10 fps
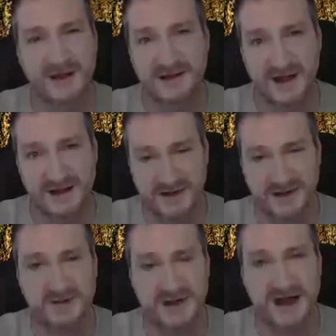but it's, it's
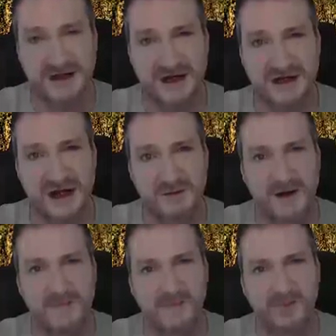substantially
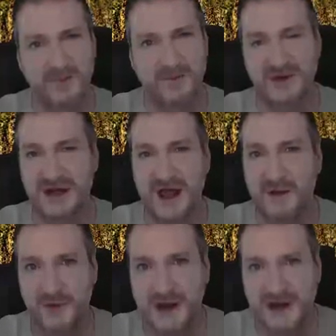cheaper, but you
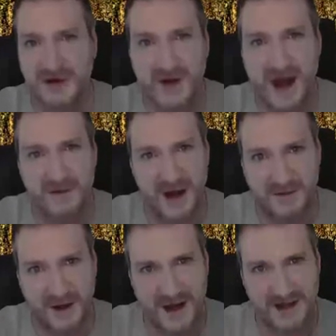can't bring in your
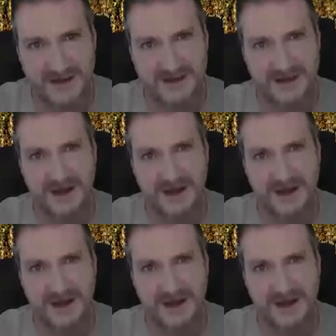animated part.